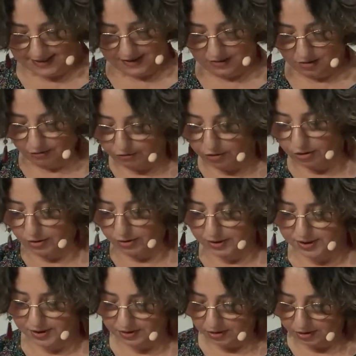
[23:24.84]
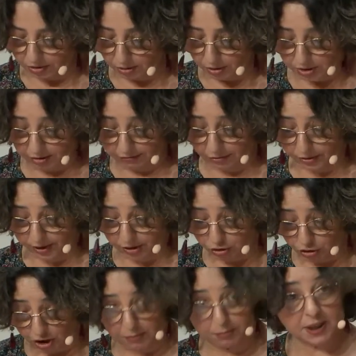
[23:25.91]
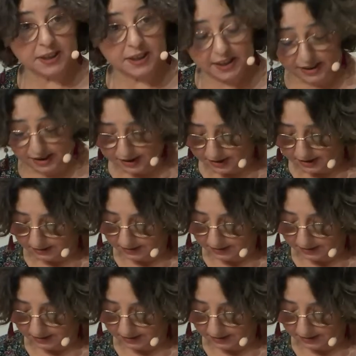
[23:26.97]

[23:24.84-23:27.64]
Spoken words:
of course, also for the German kid